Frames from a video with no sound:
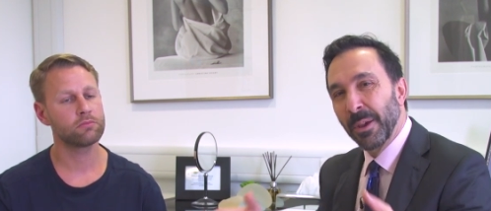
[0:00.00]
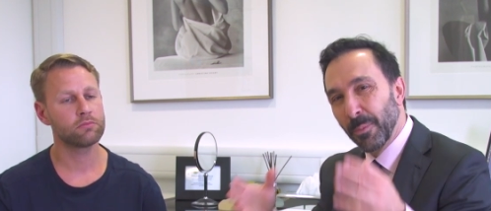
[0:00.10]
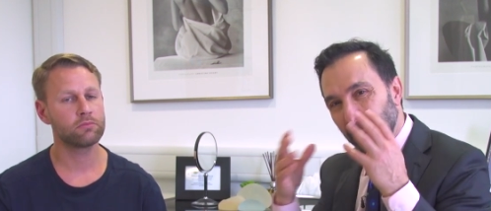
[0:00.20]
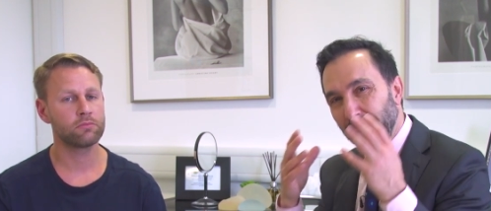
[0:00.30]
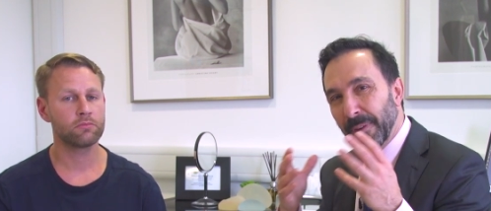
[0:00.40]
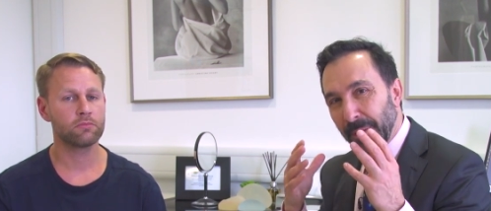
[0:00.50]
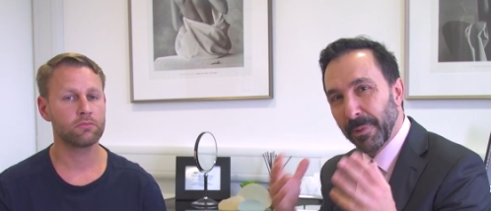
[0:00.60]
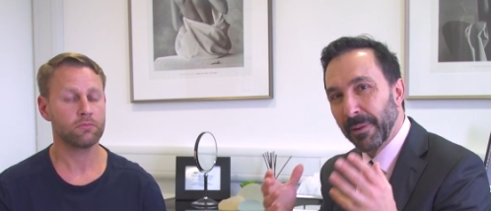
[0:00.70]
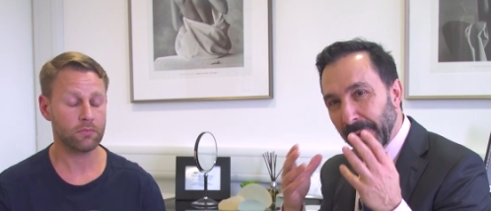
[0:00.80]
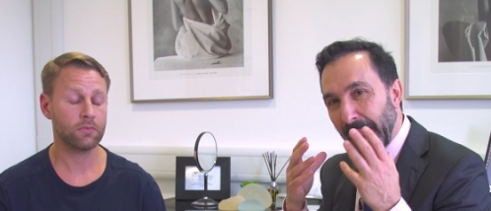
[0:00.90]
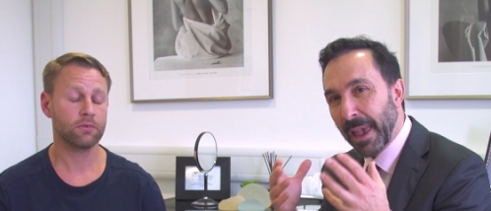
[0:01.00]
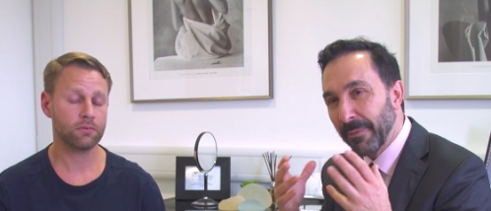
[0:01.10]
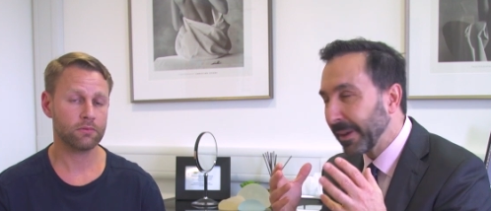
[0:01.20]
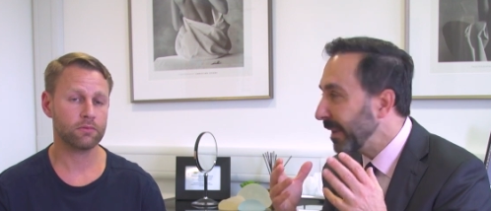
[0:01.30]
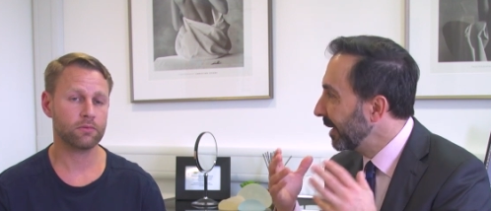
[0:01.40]
Speaker 1: when they feel a bit of a
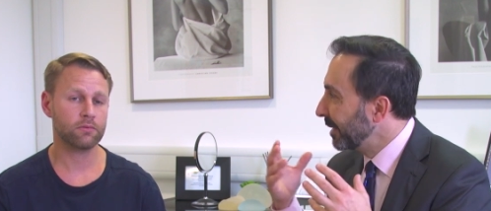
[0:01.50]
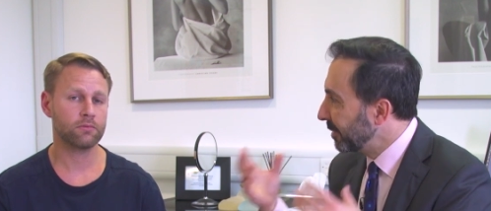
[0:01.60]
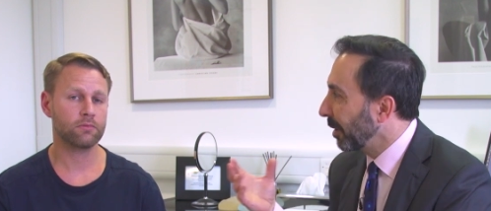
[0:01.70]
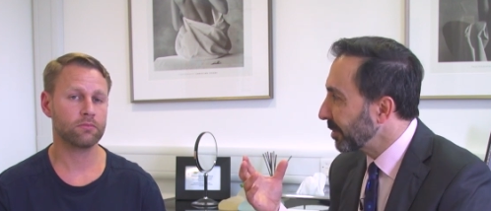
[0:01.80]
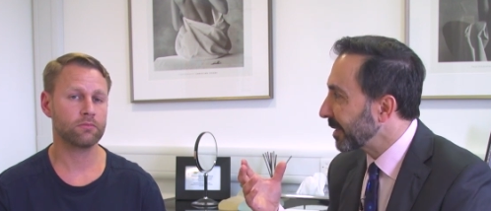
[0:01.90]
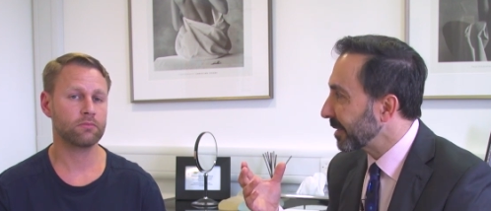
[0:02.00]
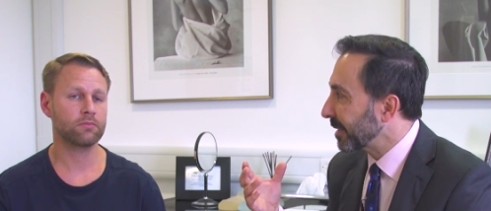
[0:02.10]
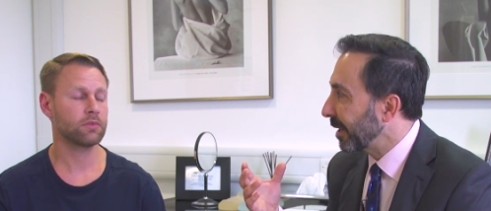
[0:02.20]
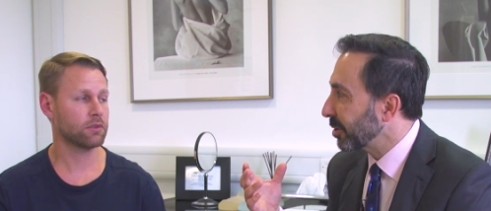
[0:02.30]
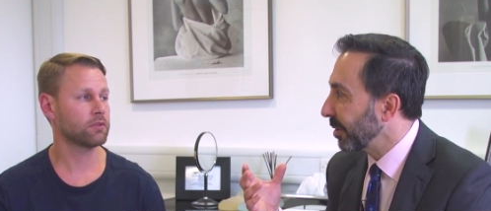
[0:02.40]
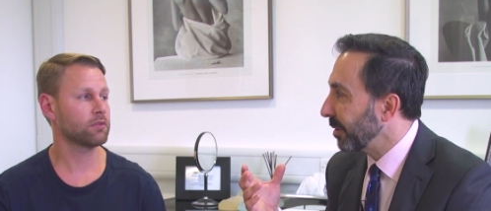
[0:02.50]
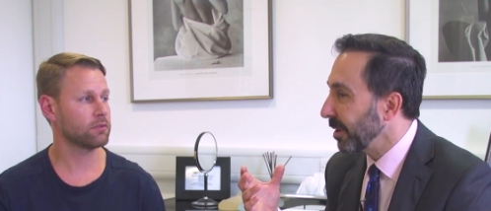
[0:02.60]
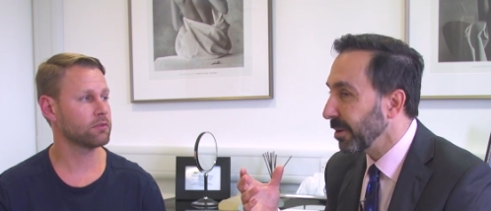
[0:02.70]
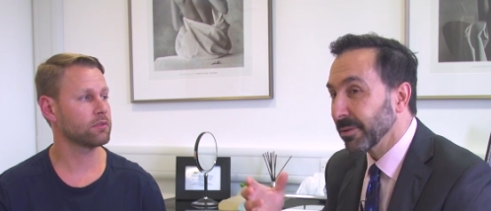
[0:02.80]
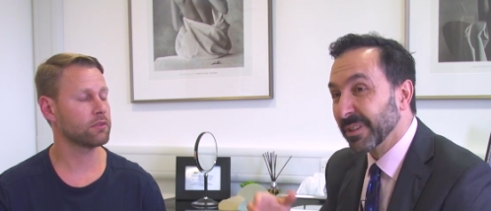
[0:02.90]
heavy, dull sensation on their
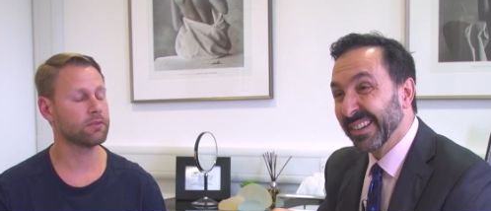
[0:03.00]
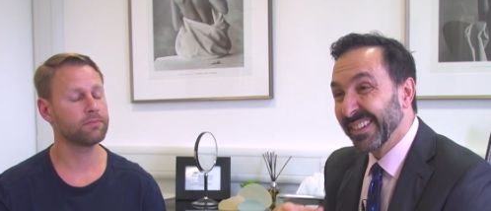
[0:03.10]
nose,